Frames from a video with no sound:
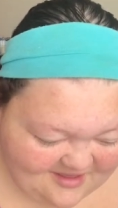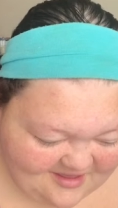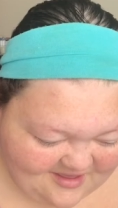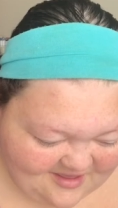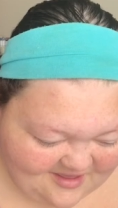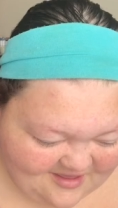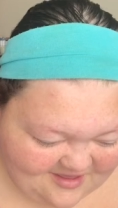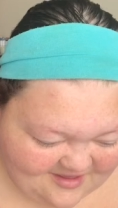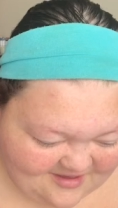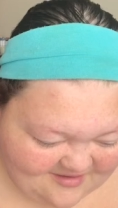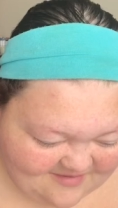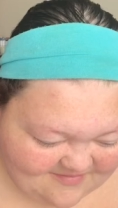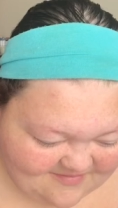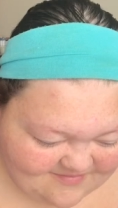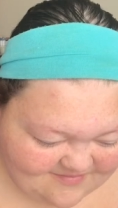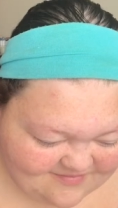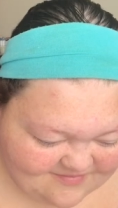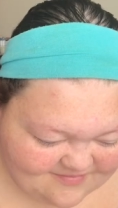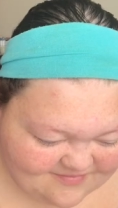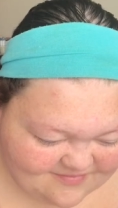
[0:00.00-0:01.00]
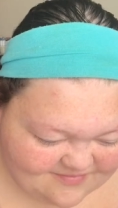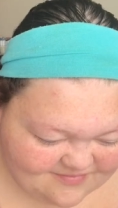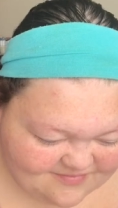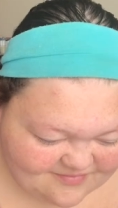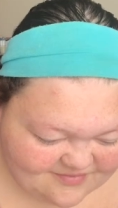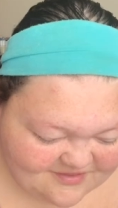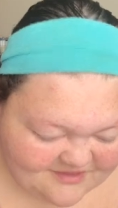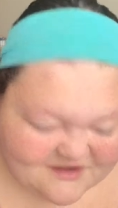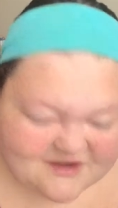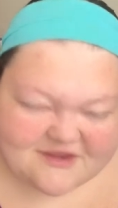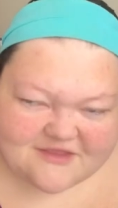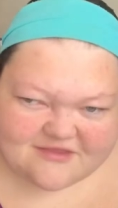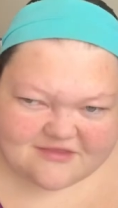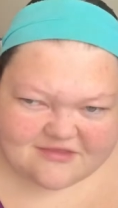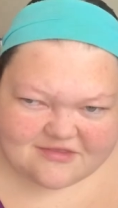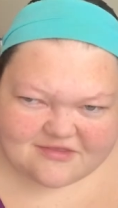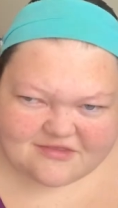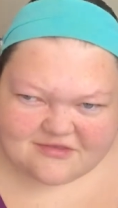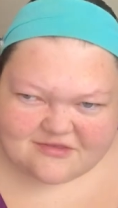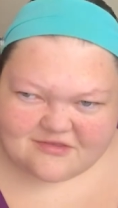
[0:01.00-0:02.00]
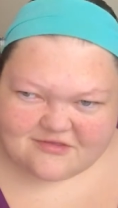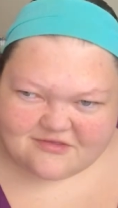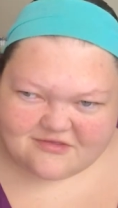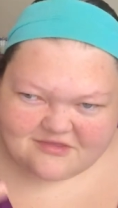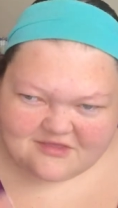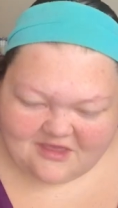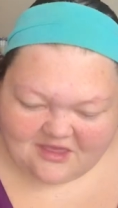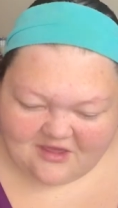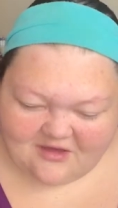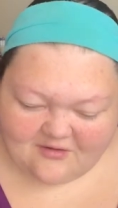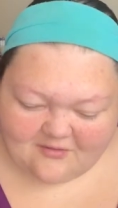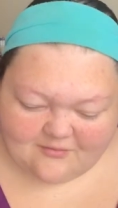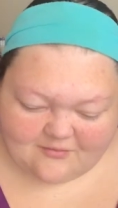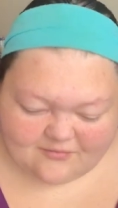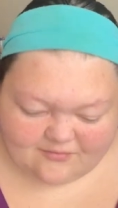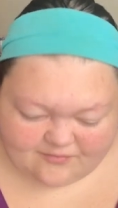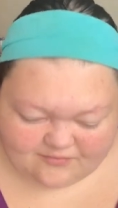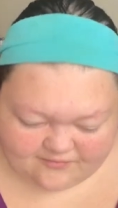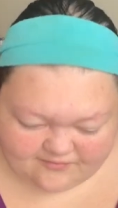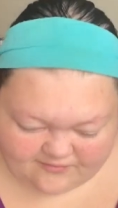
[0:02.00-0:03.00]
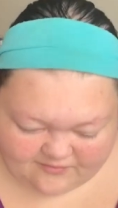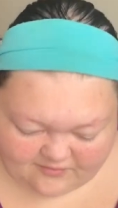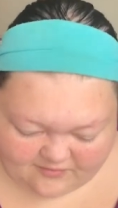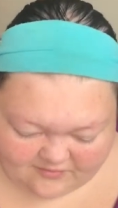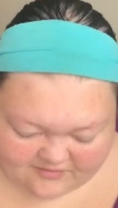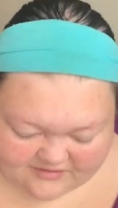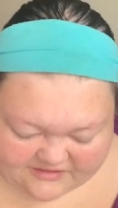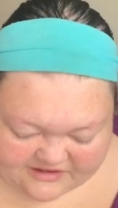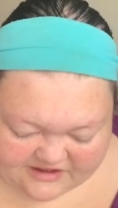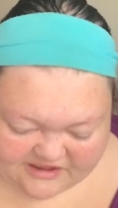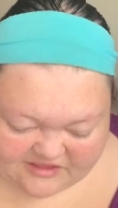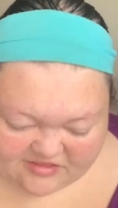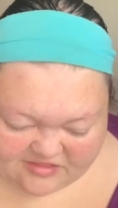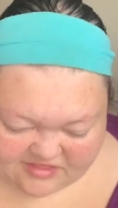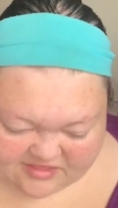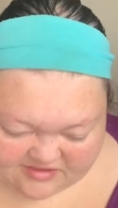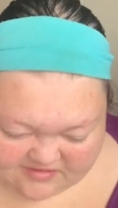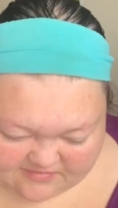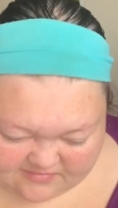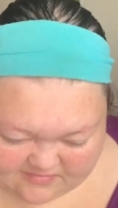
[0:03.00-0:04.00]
That is helpful in healing.